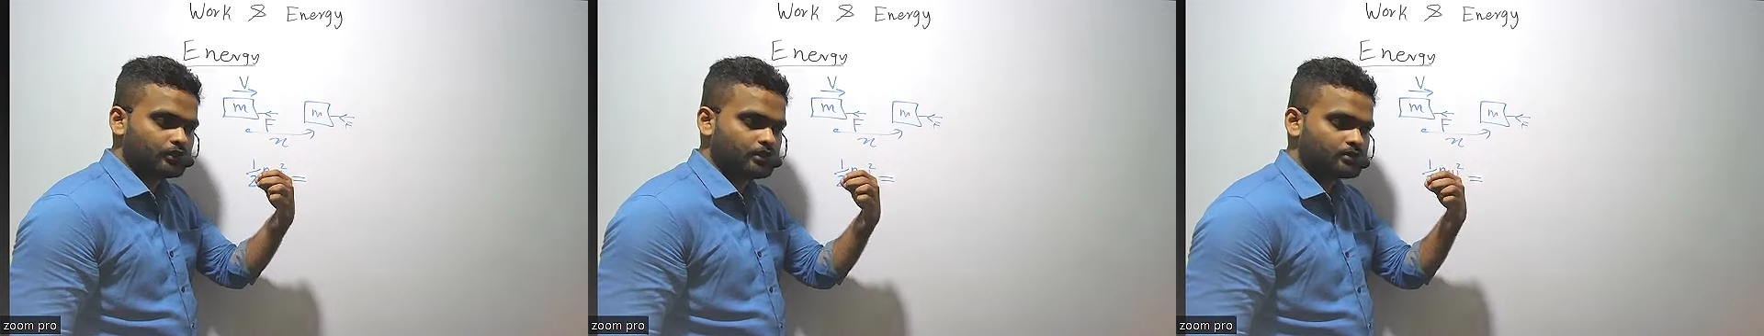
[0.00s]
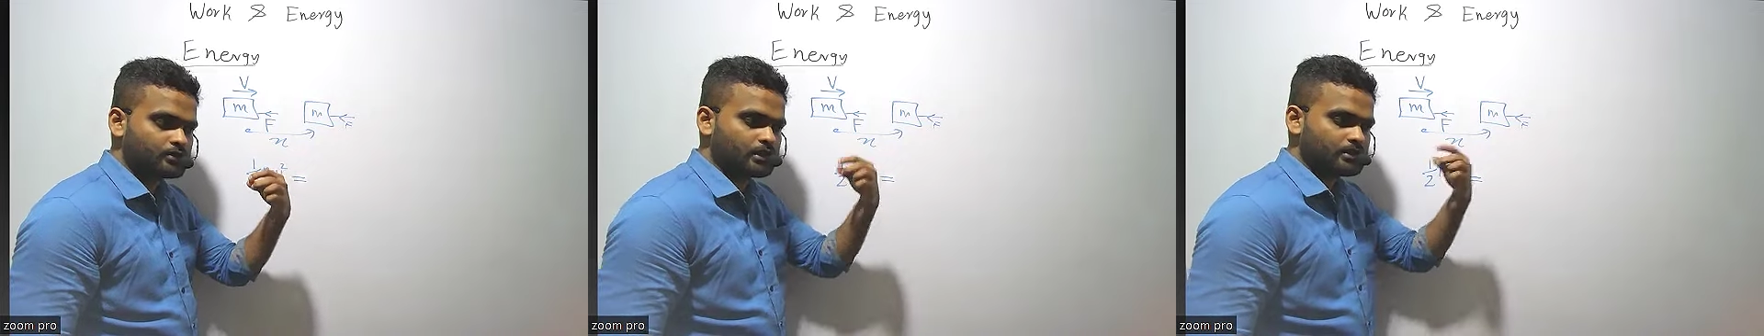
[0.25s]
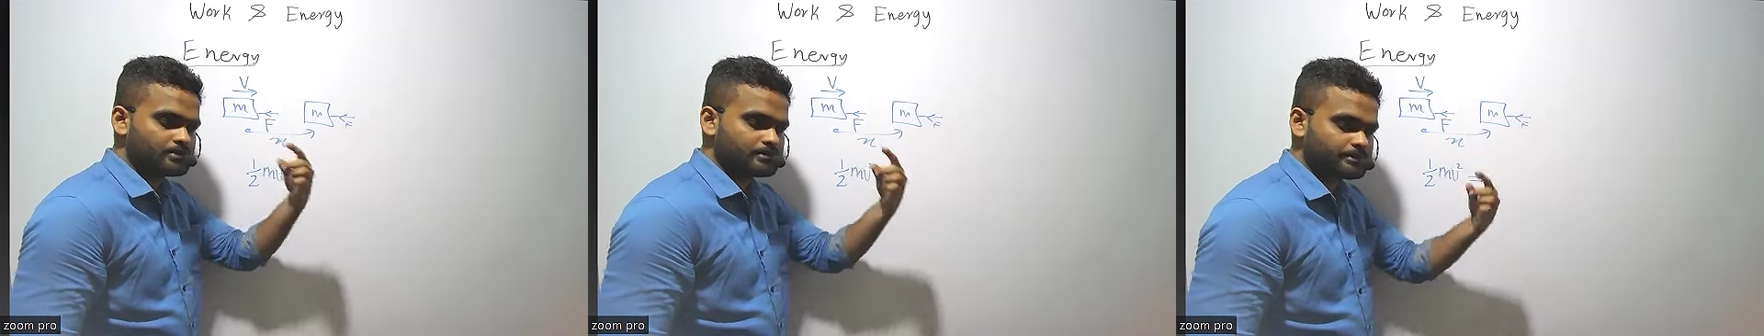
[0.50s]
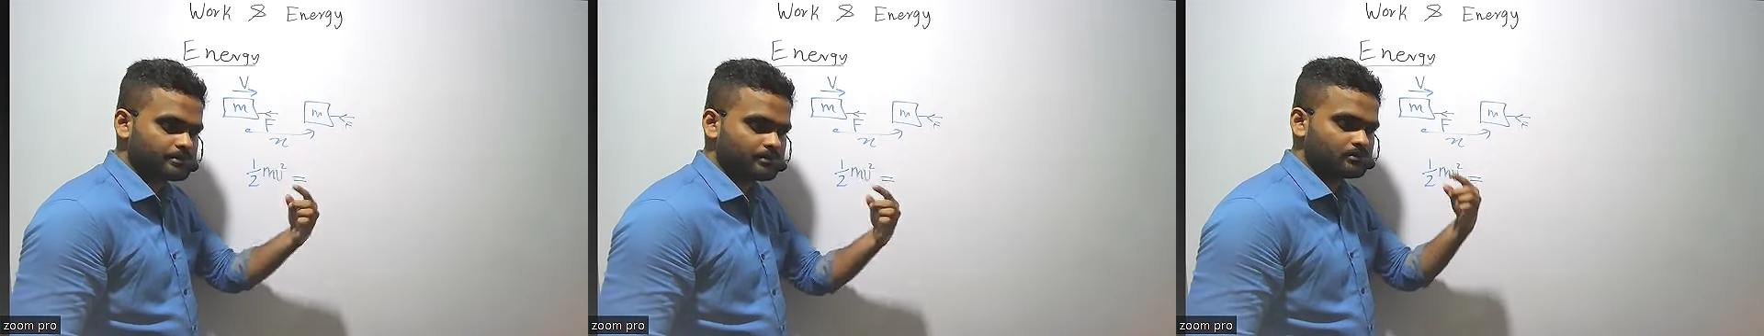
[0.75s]
to
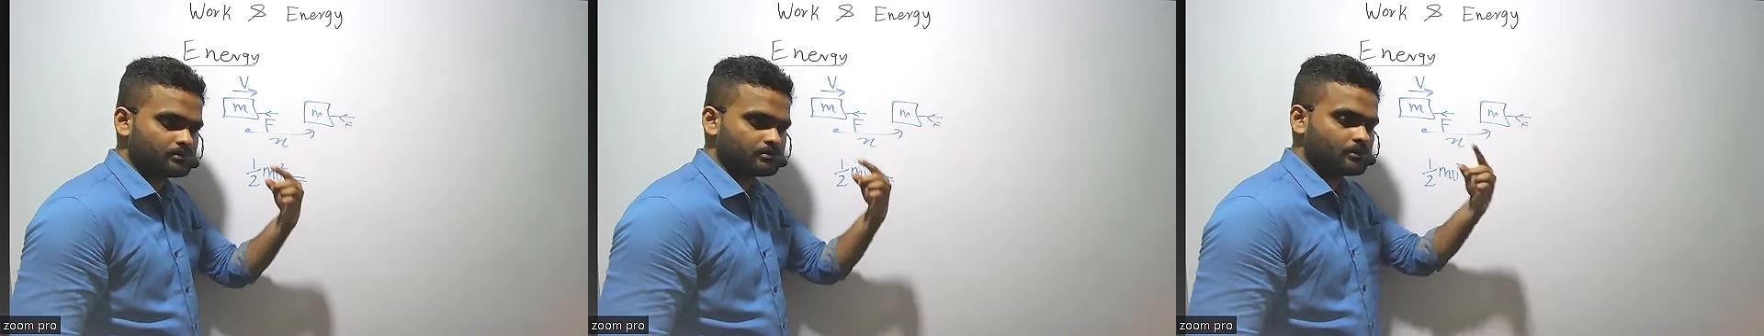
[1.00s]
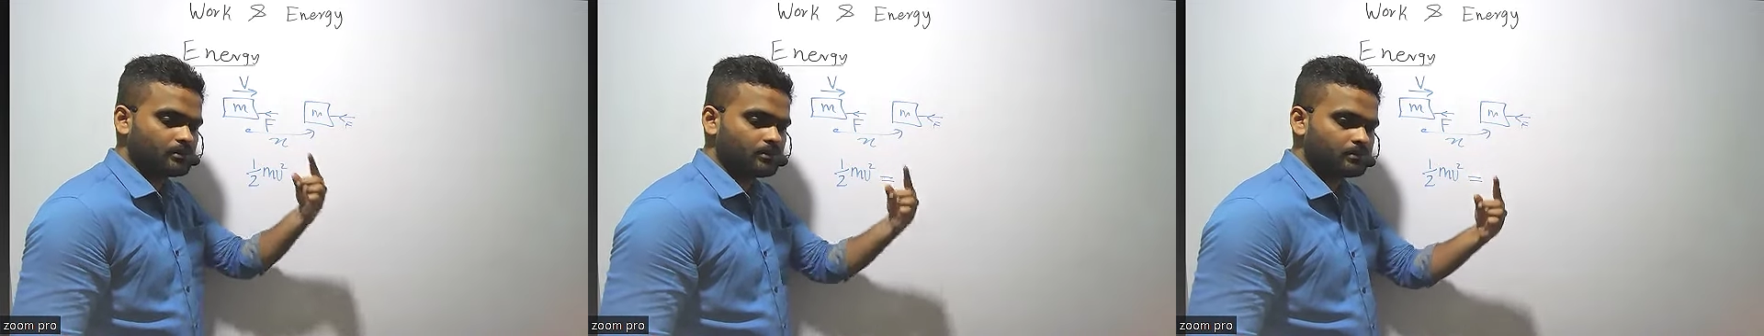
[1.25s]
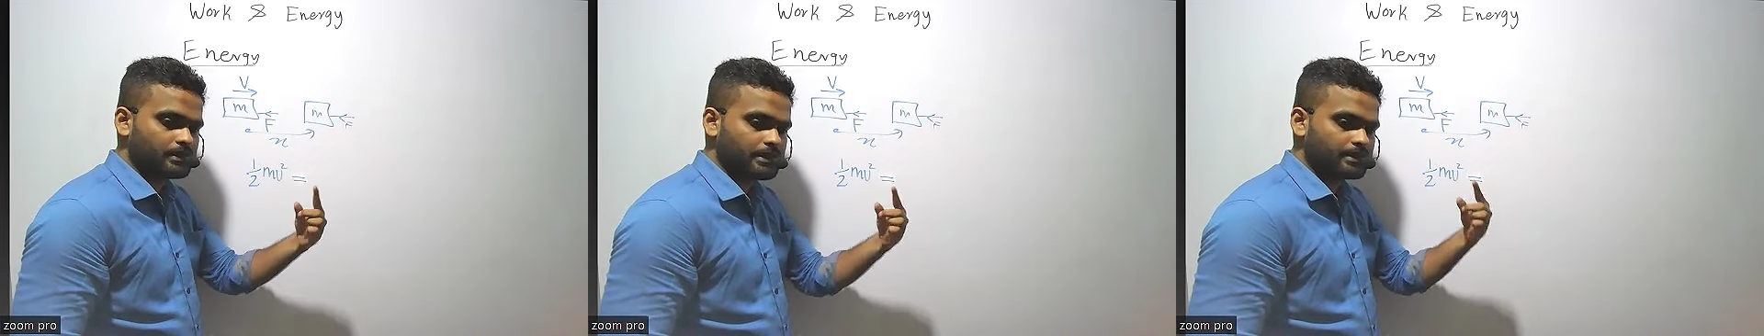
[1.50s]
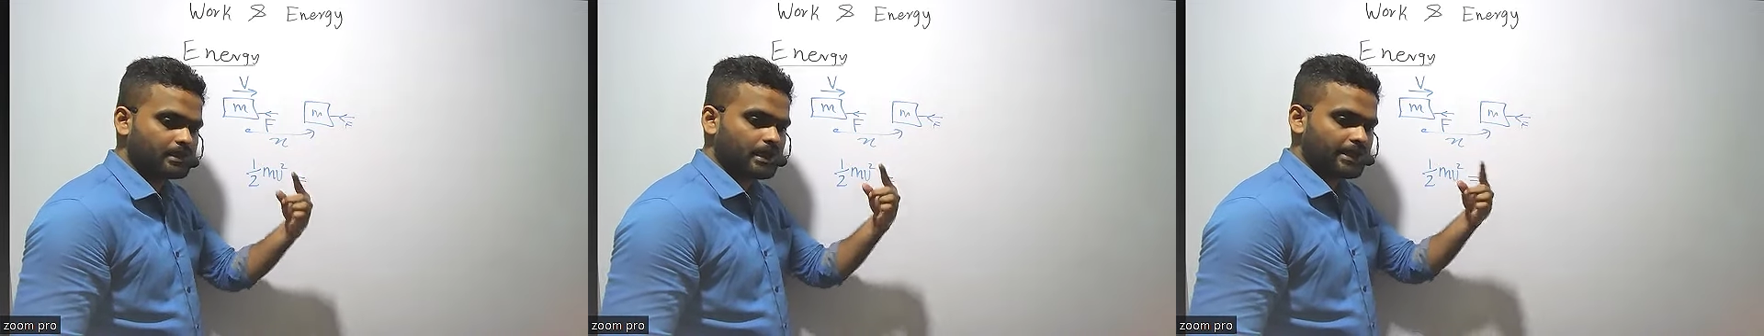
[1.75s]
consume all
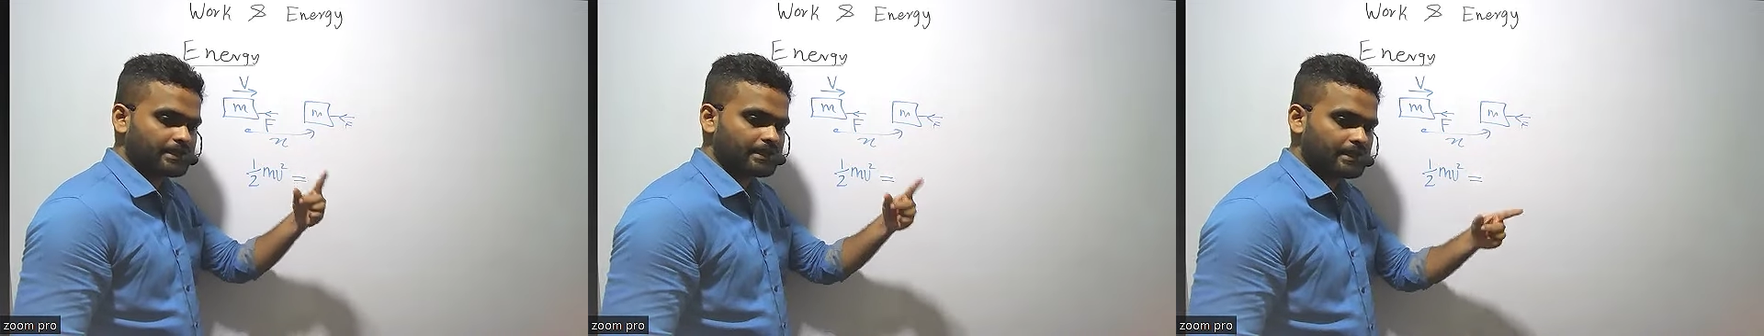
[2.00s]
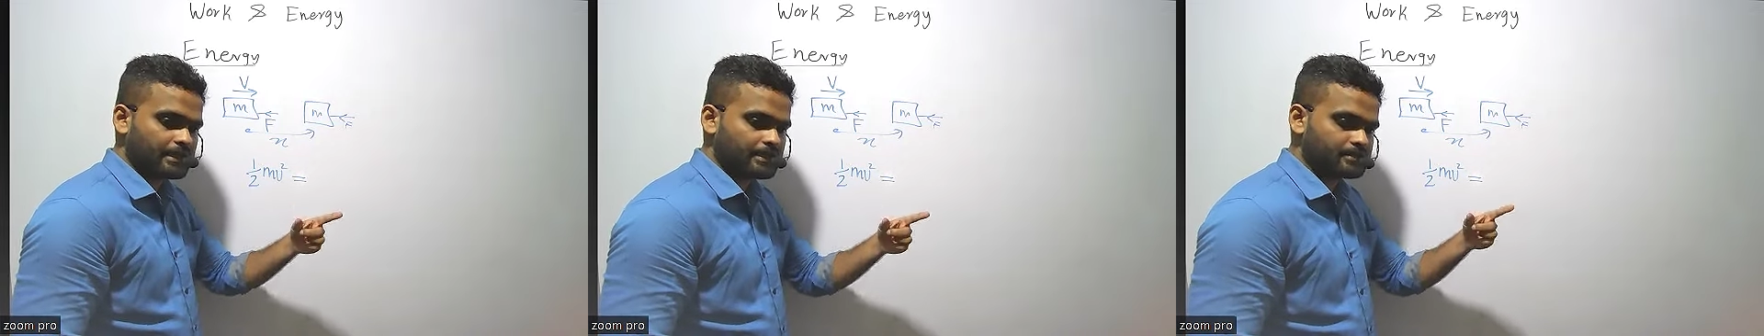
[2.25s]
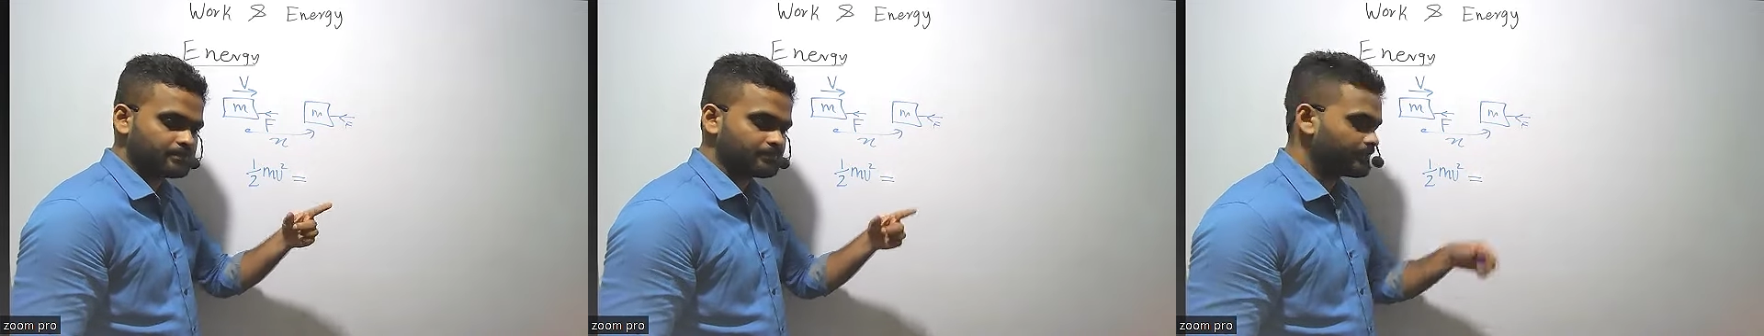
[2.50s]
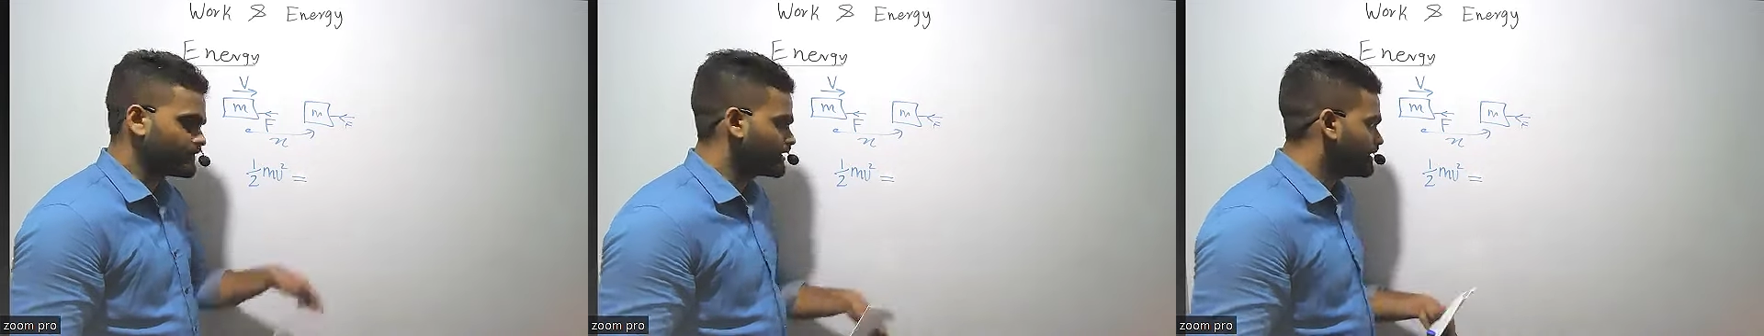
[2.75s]
that kinetic energy.
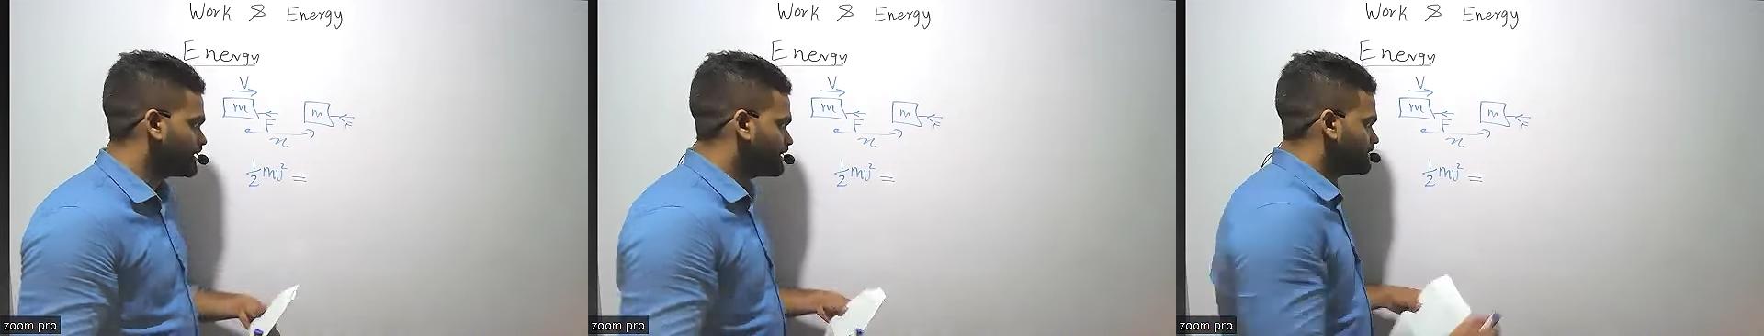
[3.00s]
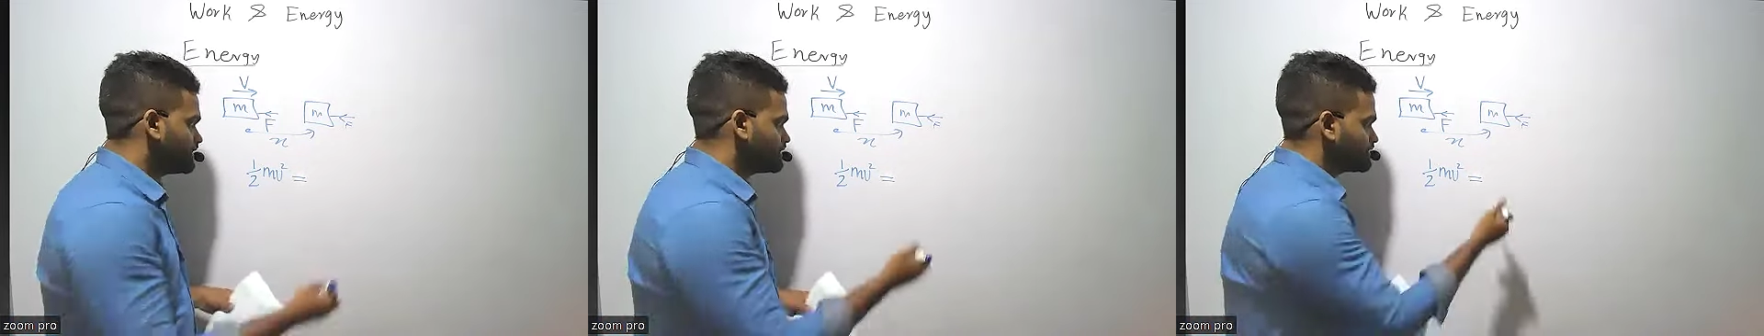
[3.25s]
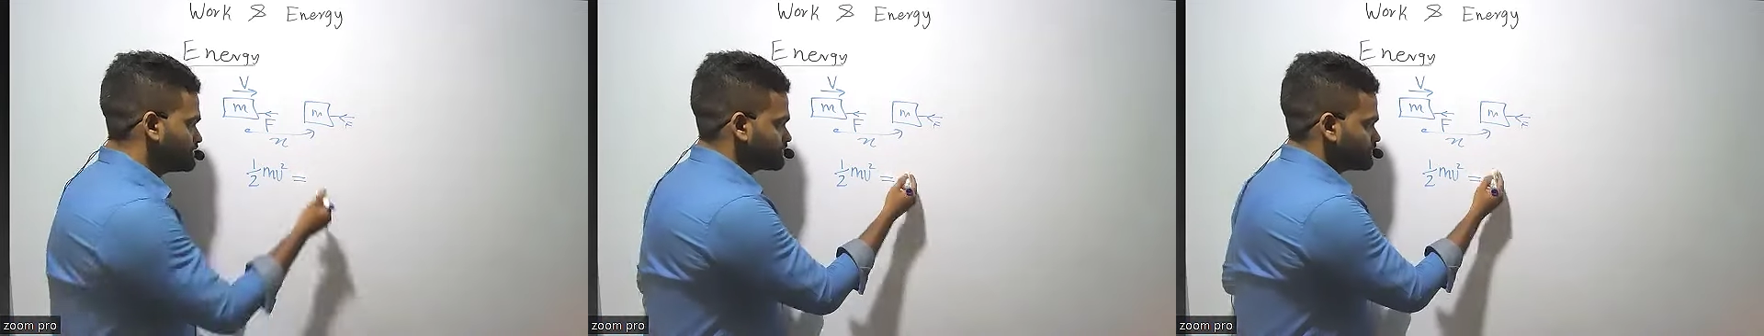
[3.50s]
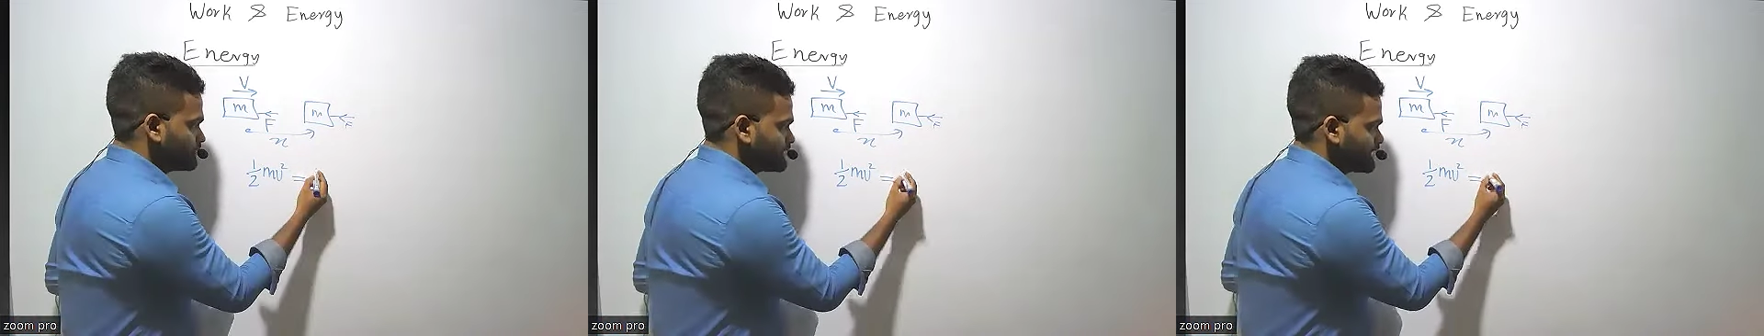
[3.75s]
So it has